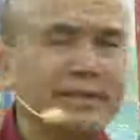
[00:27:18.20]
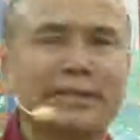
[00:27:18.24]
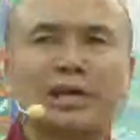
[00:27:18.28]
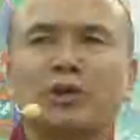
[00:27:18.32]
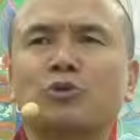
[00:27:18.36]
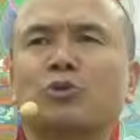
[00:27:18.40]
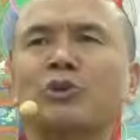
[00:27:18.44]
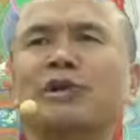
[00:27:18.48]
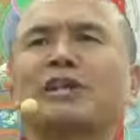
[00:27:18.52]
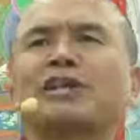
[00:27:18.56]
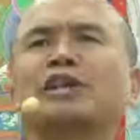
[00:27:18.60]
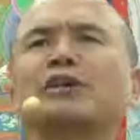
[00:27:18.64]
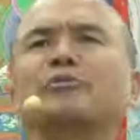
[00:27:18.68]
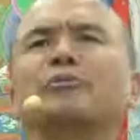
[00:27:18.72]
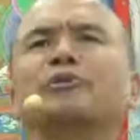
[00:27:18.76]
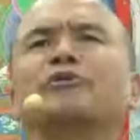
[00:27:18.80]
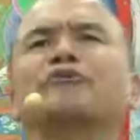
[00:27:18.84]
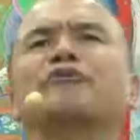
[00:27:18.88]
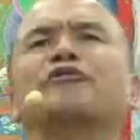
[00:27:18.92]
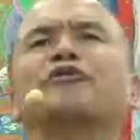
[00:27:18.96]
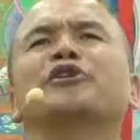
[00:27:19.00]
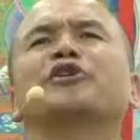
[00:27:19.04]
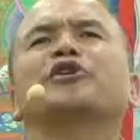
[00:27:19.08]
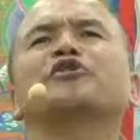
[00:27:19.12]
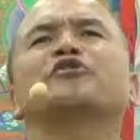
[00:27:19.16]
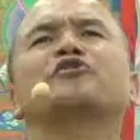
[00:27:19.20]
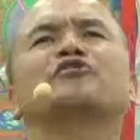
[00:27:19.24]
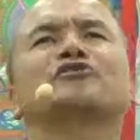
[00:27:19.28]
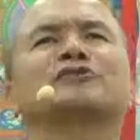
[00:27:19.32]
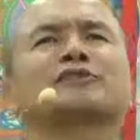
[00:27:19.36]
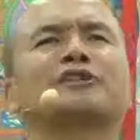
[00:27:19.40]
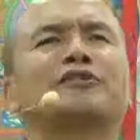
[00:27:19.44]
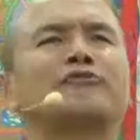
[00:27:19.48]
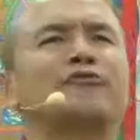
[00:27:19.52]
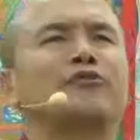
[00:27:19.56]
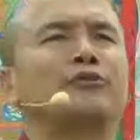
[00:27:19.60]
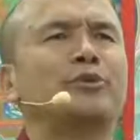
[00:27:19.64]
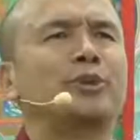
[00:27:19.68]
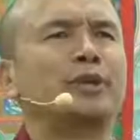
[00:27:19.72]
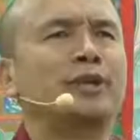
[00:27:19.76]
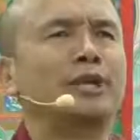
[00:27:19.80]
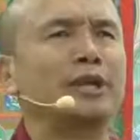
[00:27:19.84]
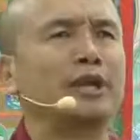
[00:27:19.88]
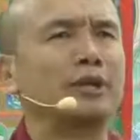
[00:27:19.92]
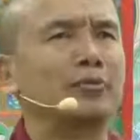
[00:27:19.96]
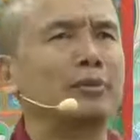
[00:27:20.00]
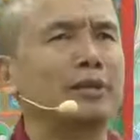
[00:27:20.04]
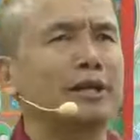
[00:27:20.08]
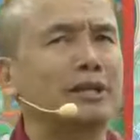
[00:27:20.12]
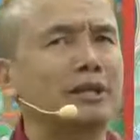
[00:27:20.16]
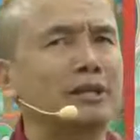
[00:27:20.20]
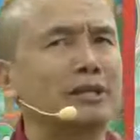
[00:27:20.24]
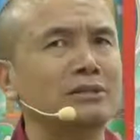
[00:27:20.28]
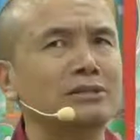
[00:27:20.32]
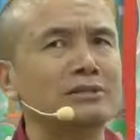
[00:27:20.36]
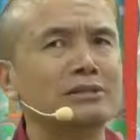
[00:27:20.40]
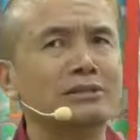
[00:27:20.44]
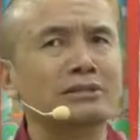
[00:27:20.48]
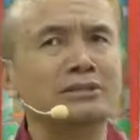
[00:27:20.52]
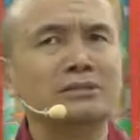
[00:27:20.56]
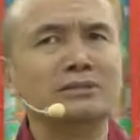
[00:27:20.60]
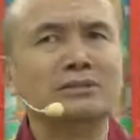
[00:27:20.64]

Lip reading: That one can be freed of suffering. Anybody else?